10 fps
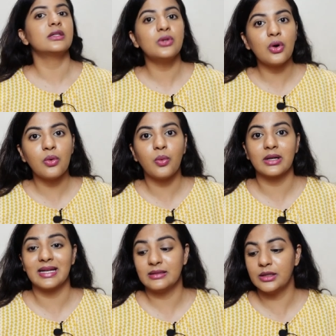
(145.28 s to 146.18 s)
So
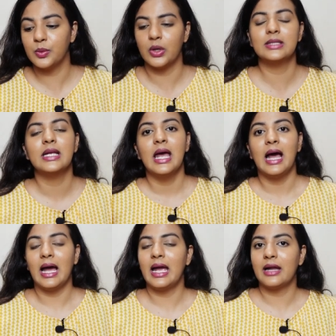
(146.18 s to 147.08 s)
what I did was
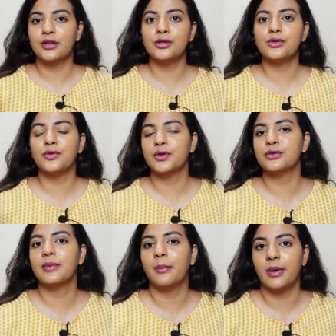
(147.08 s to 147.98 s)
I handed it over
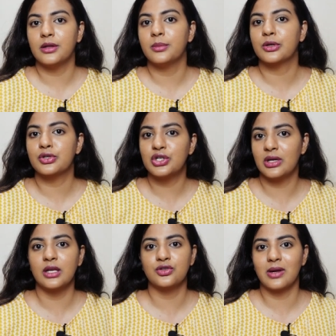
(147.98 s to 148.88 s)
to my mother because she
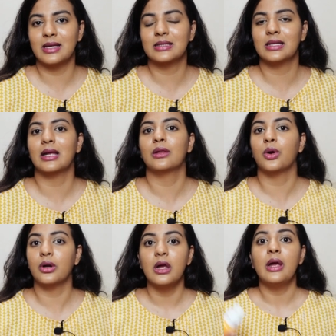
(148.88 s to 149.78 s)
has dry skin. I
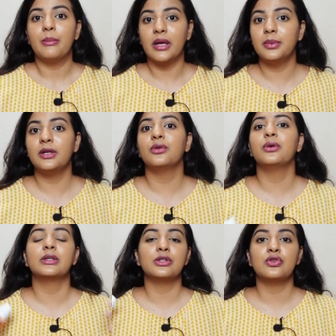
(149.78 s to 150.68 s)
thought maybe, you know,
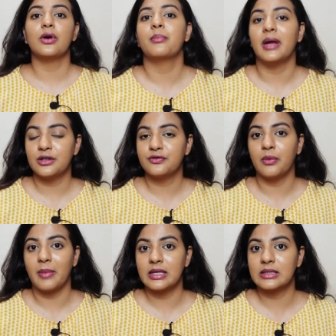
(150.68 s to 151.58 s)
it is not meant
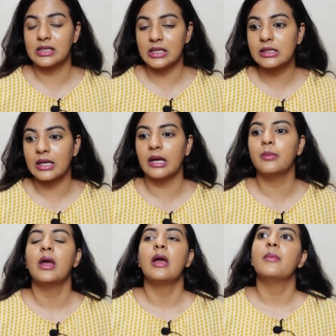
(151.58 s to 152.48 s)
for my skin
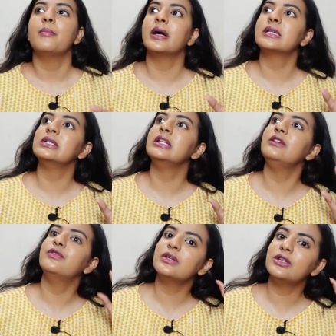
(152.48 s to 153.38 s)
type, but
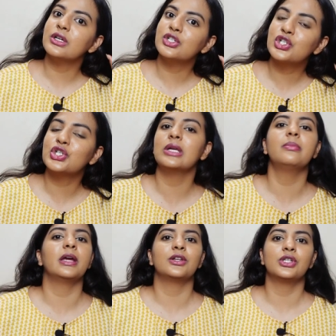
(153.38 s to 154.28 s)
even she
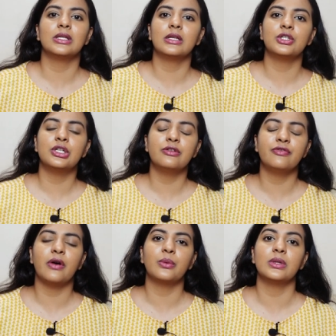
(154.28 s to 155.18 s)
mentioned that she
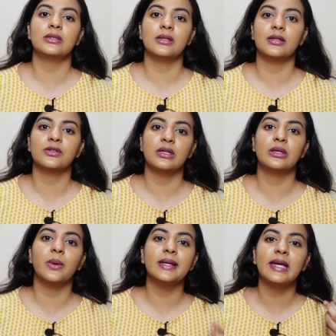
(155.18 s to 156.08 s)
found this
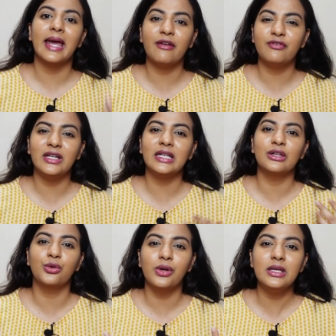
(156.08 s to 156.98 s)
sunscreen quite heavy
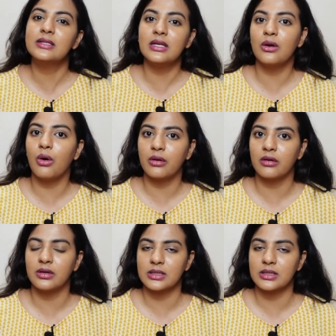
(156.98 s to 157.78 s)
and greasy on her